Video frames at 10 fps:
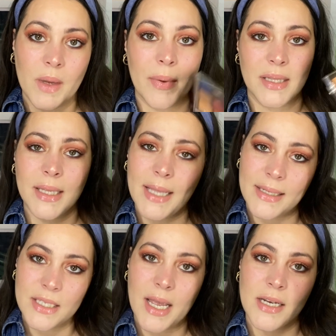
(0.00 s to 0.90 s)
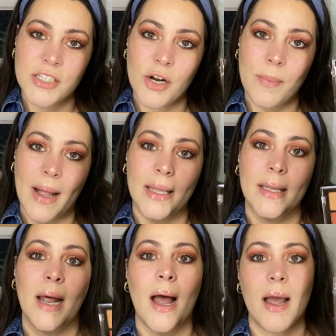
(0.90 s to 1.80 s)
But I did like the eyeshadow
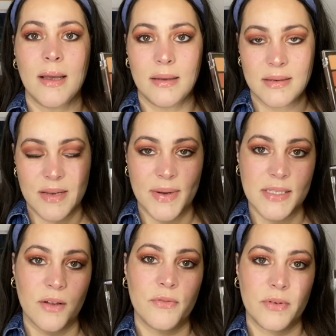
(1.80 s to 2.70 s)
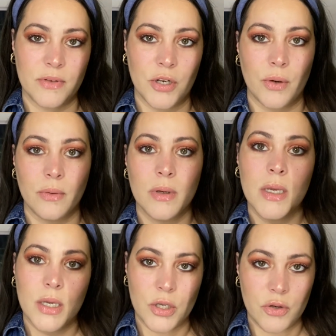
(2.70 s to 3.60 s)
palette. I see myself, you know,
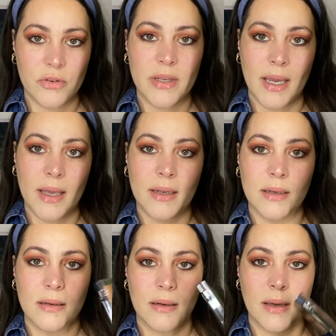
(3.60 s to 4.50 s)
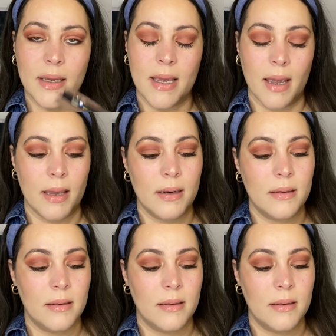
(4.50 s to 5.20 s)
using it again,